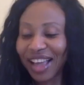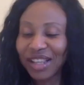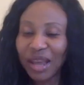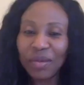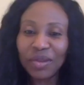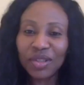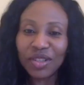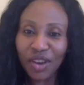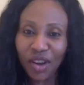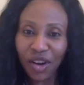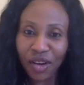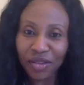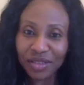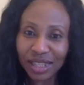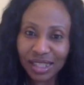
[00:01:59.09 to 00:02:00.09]
able to
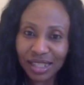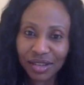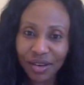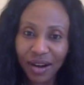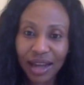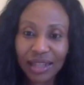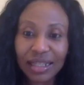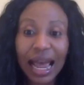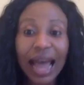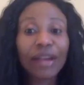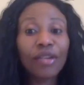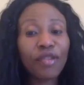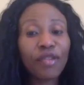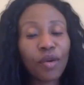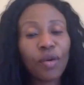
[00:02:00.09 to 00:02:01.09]
knock off £6,000.
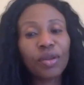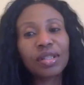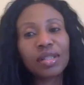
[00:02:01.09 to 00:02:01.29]
And of course, the